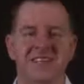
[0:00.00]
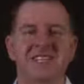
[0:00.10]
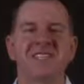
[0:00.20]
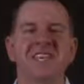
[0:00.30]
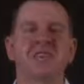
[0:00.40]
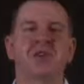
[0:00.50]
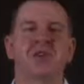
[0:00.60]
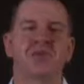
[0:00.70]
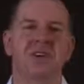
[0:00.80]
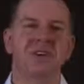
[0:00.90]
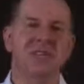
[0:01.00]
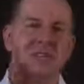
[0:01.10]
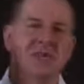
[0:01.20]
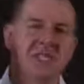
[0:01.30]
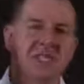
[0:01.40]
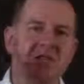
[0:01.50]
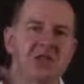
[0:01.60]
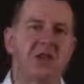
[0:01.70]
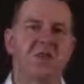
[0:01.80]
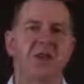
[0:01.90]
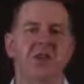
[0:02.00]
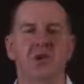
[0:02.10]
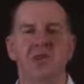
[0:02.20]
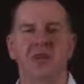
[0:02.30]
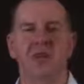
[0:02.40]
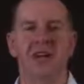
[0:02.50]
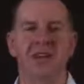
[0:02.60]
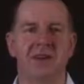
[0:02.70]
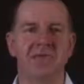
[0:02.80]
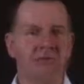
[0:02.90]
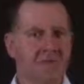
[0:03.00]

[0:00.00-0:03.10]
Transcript: Section summary. This business is not about you as a trader.